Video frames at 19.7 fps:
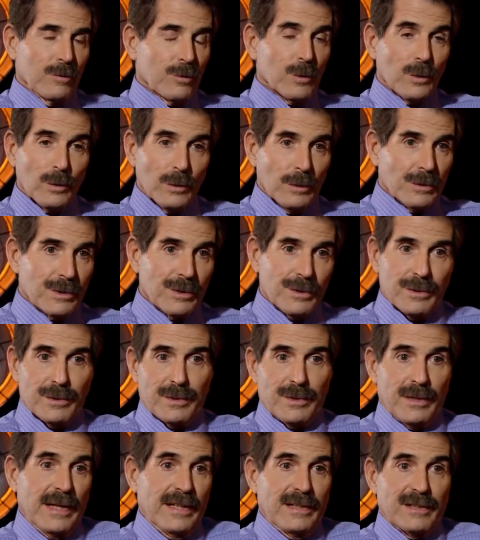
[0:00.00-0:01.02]
rules.
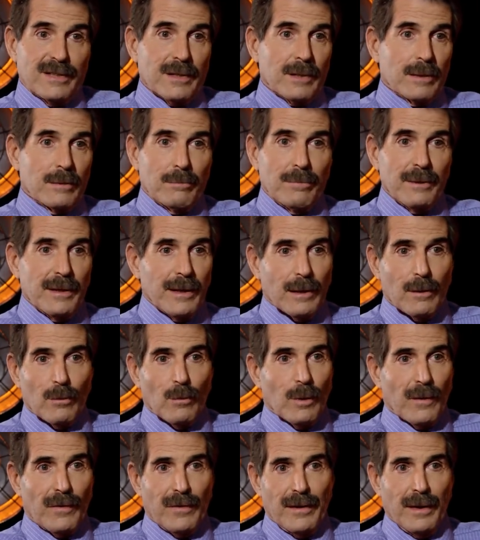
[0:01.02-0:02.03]
States can pick
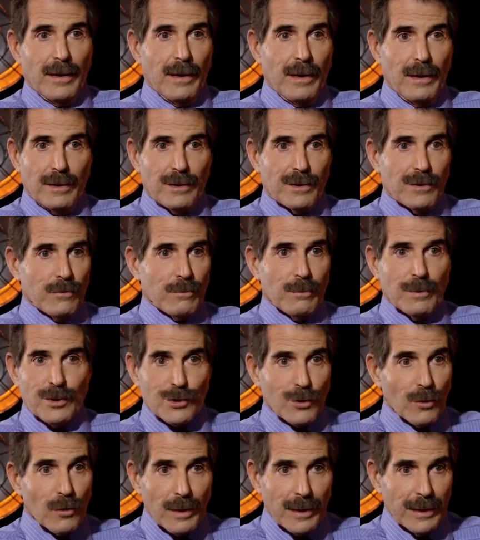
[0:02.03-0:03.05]
what the age of
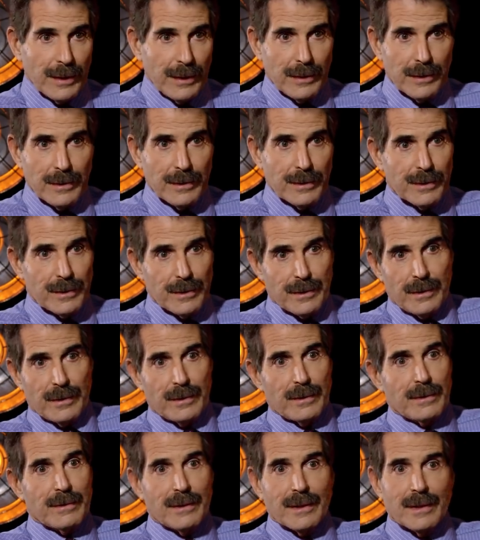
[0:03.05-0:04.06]
majority is. Is it
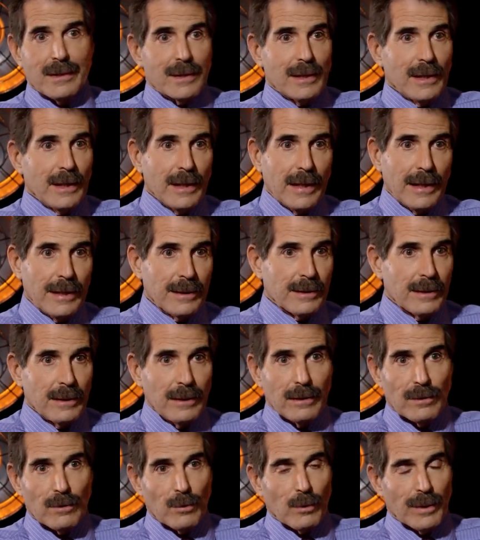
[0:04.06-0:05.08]
sixteen,
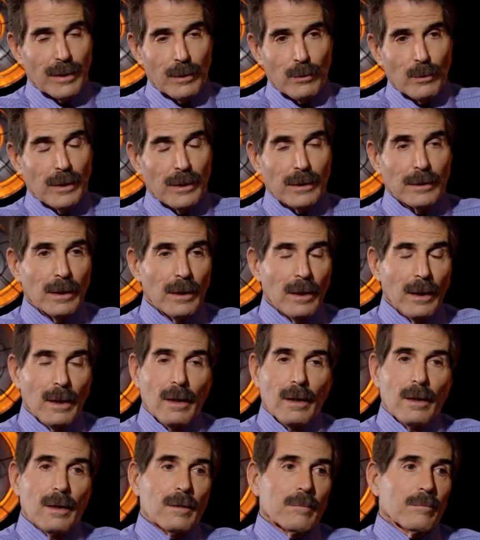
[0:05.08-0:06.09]
eighteen, twenty-one?
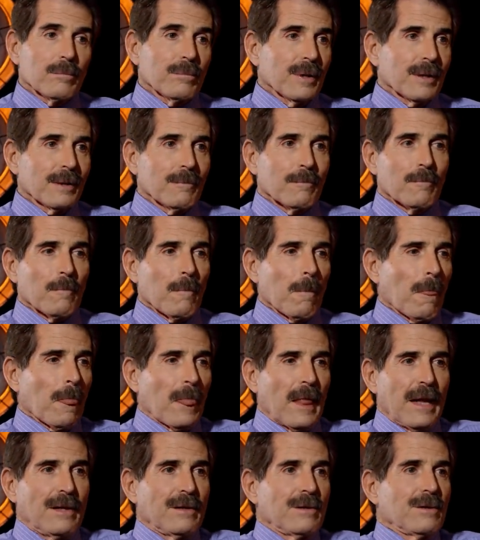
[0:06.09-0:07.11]
But
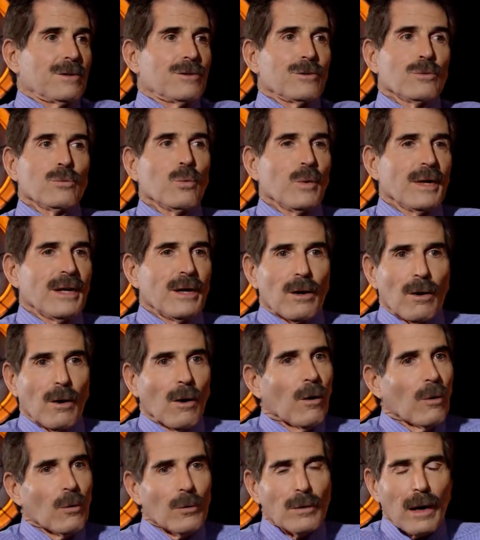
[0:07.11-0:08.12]
do we
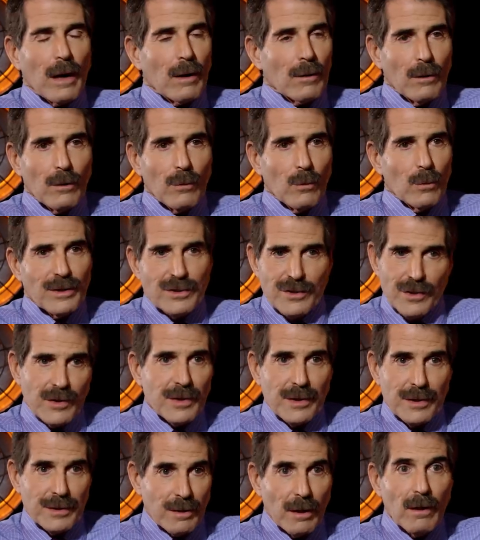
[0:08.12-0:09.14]
own our own? Once you're
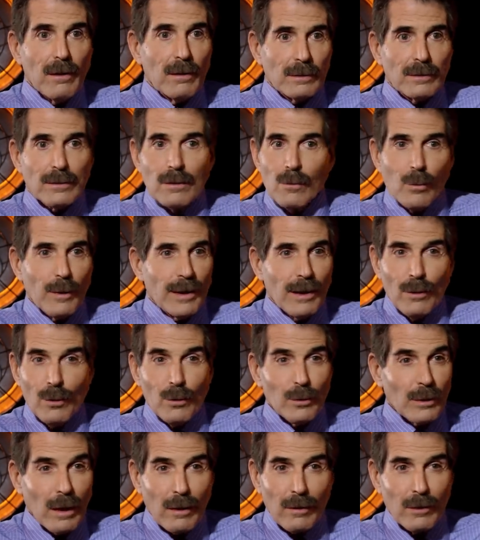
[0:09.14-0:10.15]
an adult, don't we
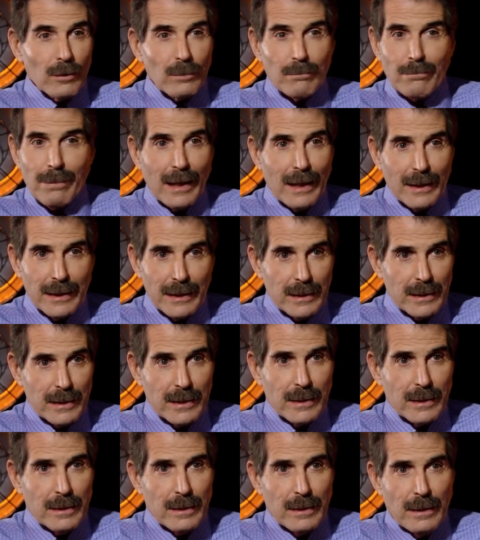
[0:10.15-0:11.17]
own our own
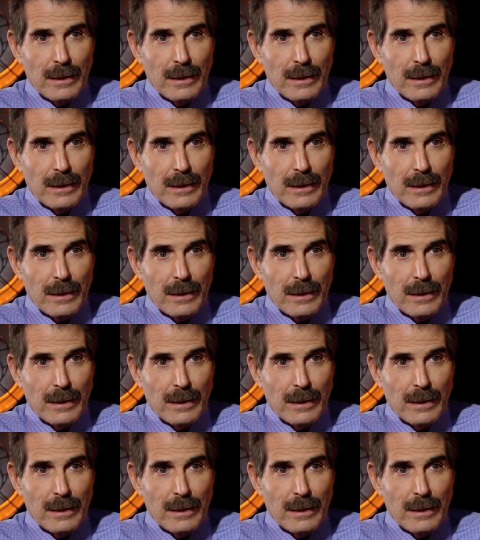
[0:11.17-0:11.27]
bodies?